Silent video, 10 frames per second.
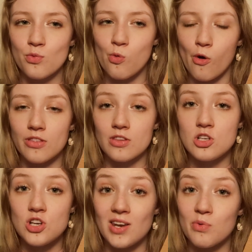what the
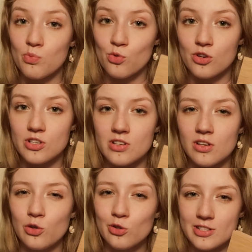genuine wood
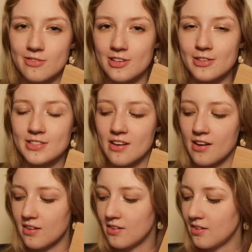looks and feels
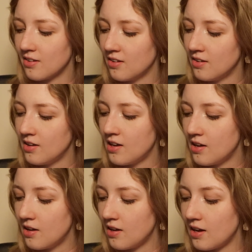like,
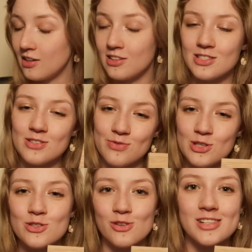and it's
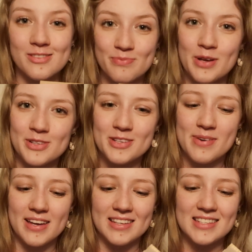useful to be able to
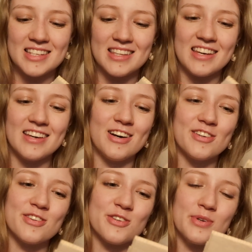compare these to the
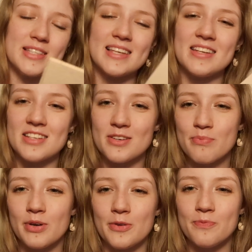artificial ones later.
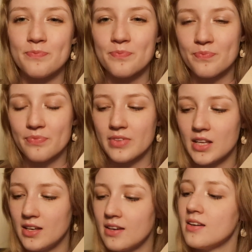But
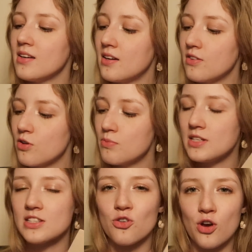from
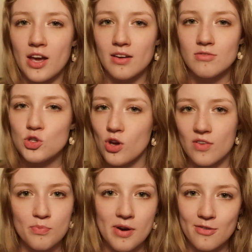these 3, do you
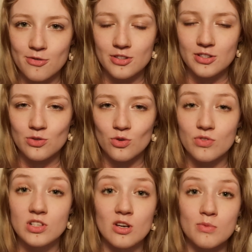have a preference sort of
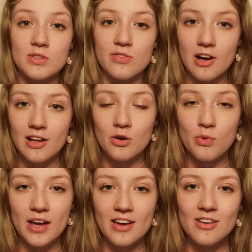in terms of the
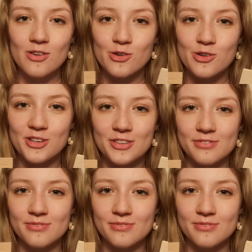colourway, or,